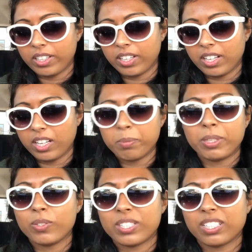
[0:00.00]
I'll be
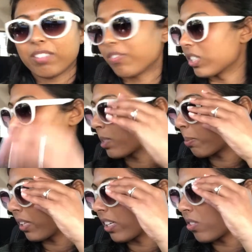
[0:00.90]
using it for
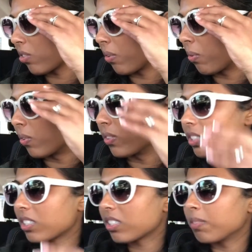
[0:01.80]
display, so I
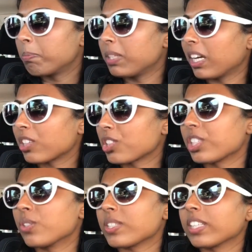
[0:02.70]
won't be actually
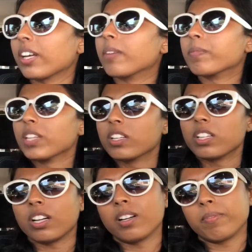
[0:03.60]
using that.
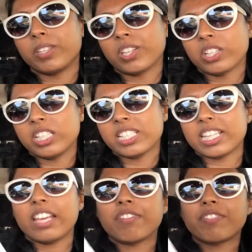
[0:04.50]
Here is
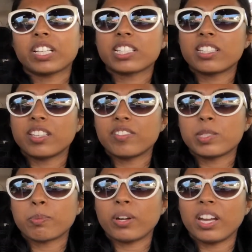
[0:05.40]
a Fixative
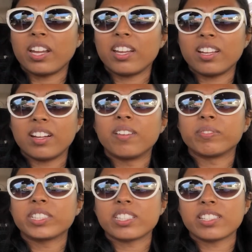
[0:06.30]
Spray.
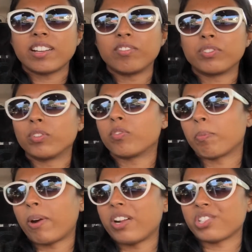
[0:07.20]
This is helpful for
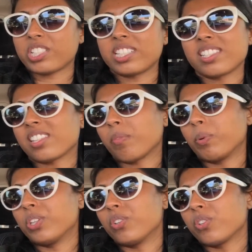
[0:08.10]
projects and stuff.
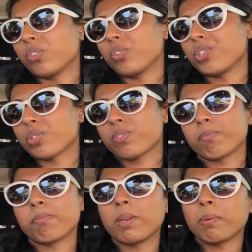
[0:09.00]
When you do, you just
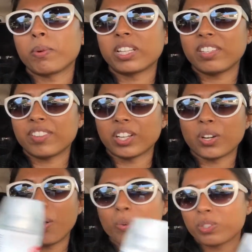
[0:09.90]
maybe want to give it a
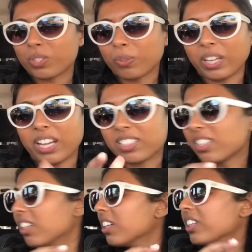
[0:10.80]
coat so that,
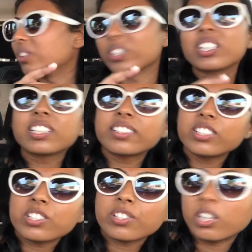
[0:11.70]
you know, the glitter
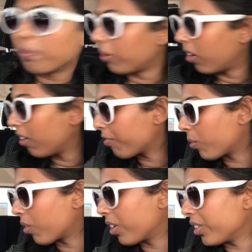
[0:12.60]
doesn't come off,
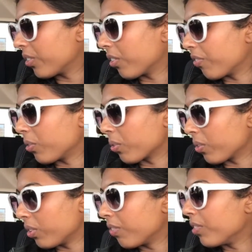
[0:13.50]
or, you know, if
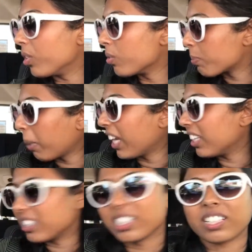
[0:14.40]
you use paint,
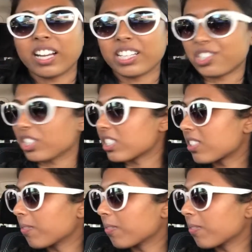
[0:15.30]
it kind of just